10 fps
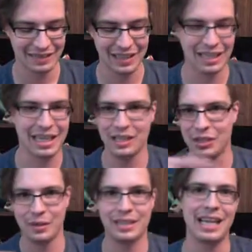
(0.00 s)
It can
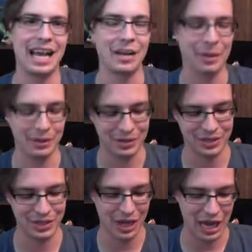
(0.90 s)
do exactly what you just
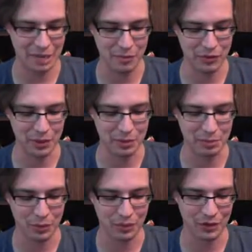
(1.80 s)
saw and move around the
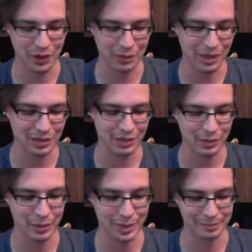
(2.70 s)
board very well to